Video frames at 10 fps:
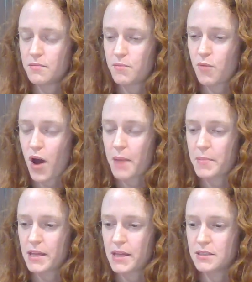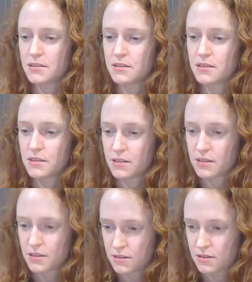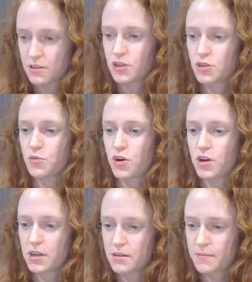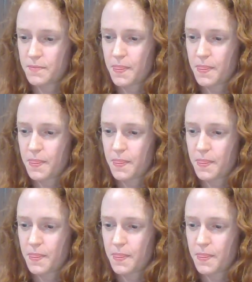Mohammed. Good one.